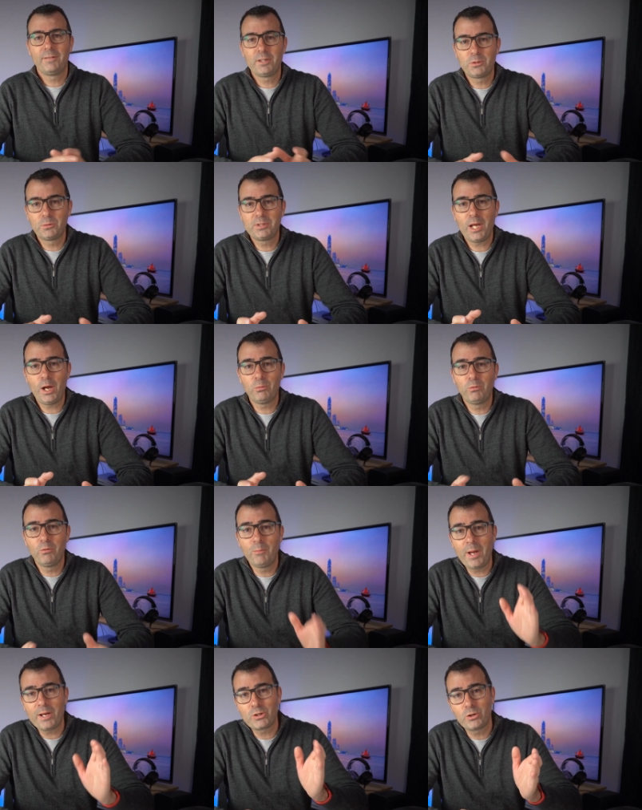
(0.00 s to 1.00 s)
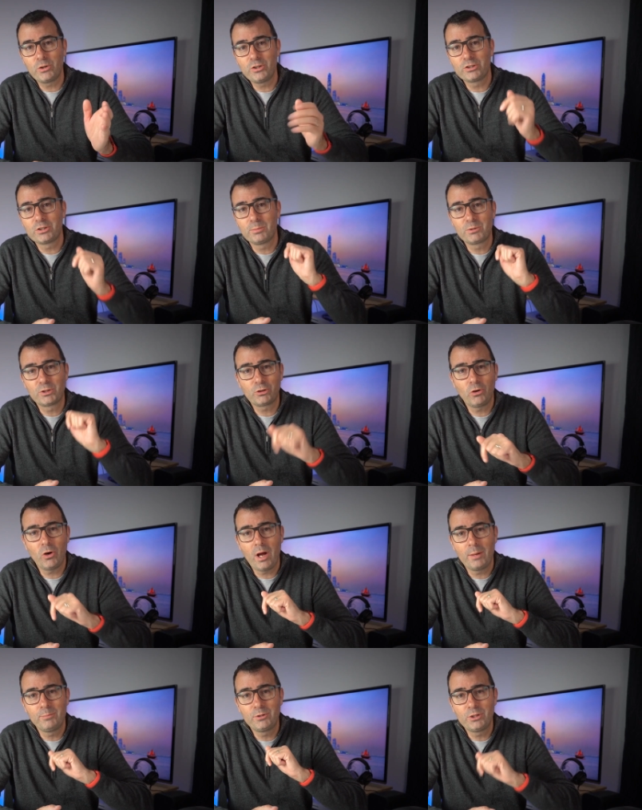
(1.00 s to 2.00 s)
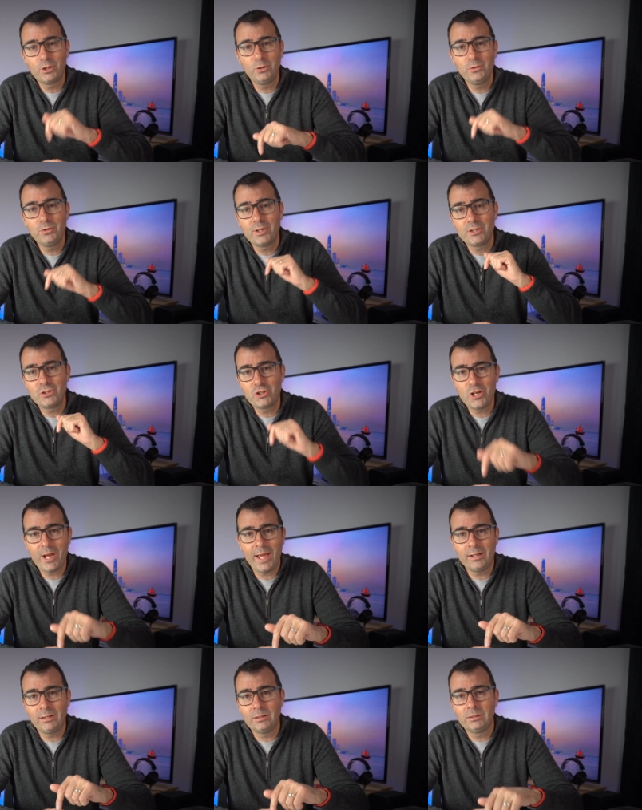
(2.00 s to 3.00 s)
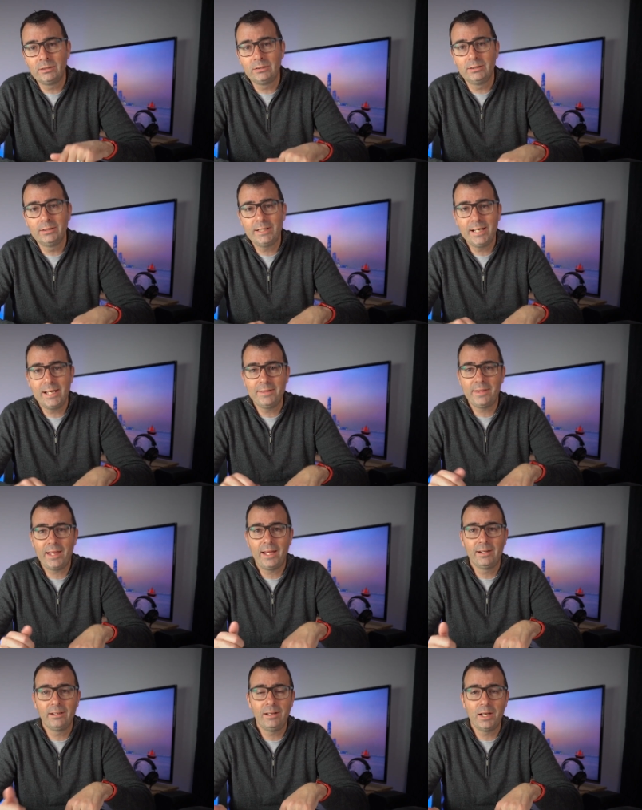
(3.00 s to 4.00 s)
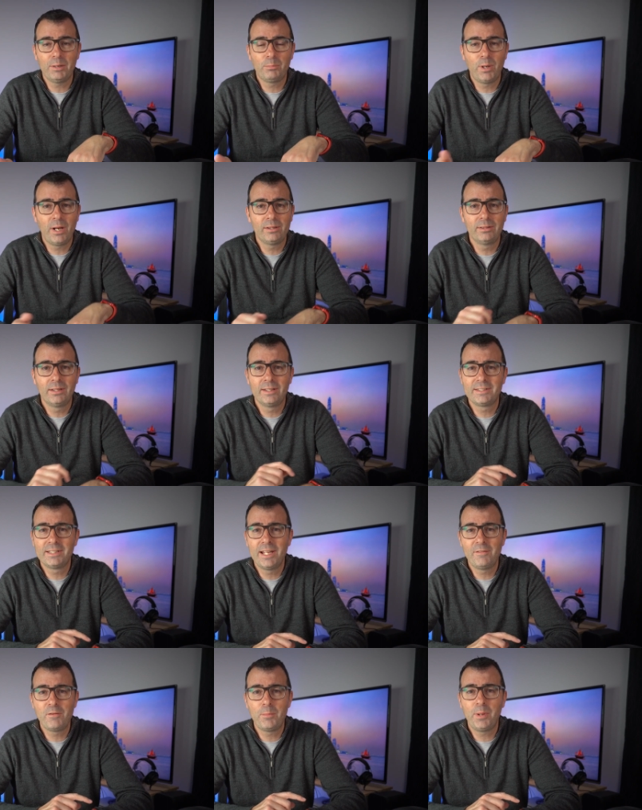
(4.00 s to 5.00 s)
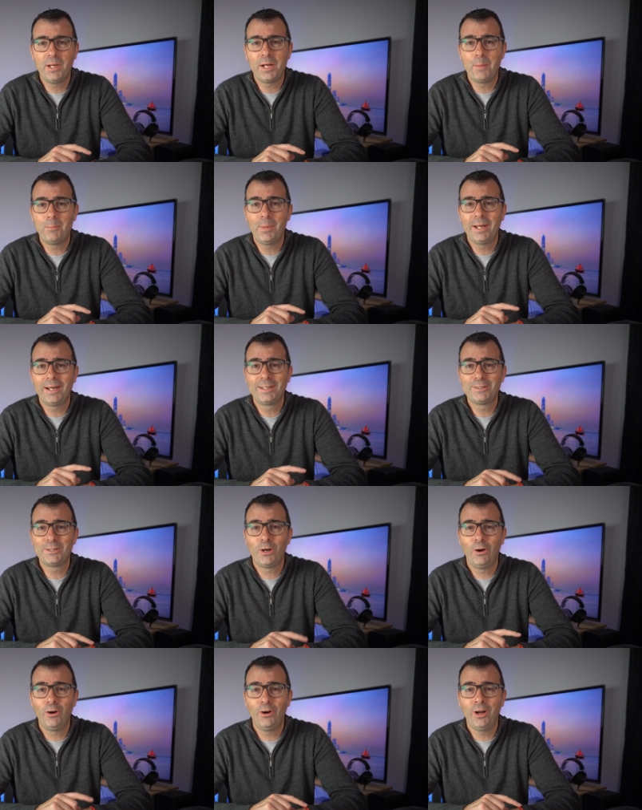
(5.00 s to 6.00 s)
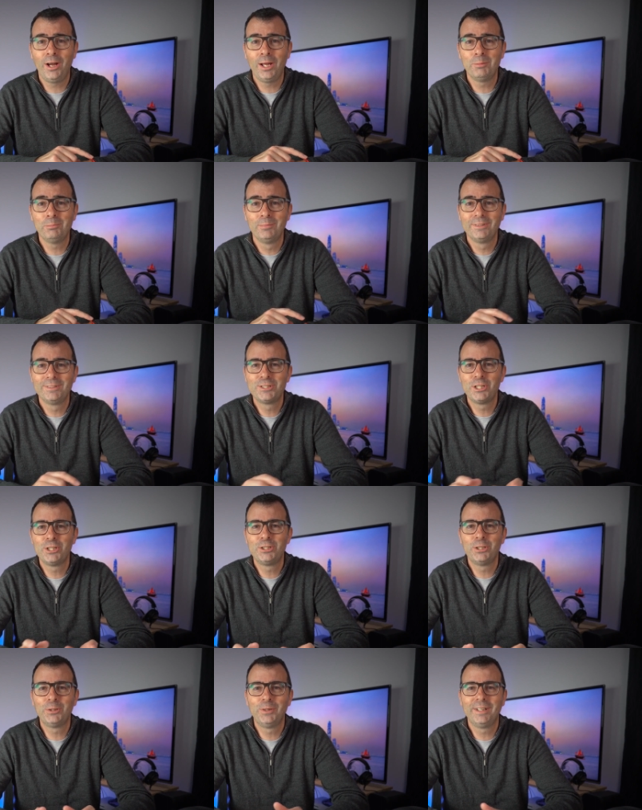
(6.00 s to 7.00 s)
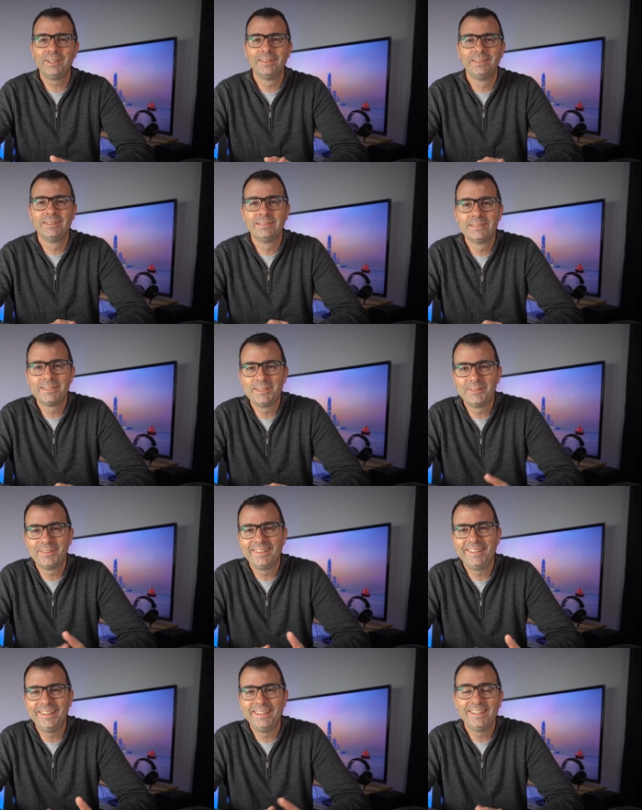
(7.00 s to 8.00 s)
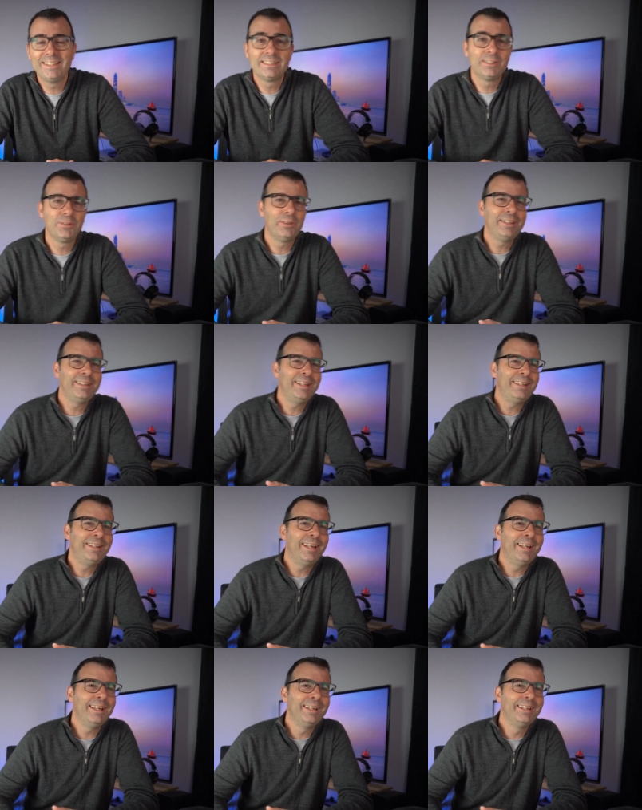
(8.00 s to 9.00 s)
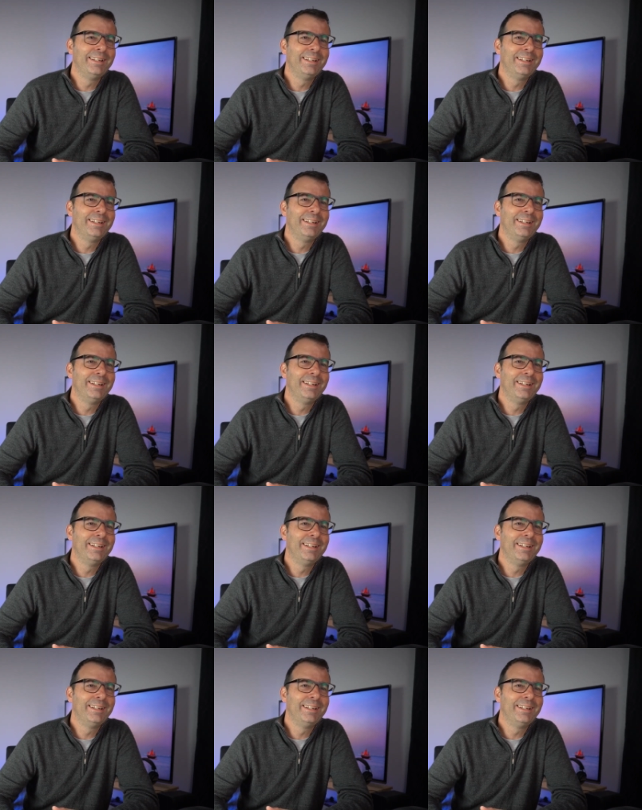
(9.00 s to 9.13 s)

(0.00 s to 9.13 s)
If this was helpful, make sure you subscribe to the channel. Hit that like button. There's never been a better time to do it. See what I did there? See what I did there?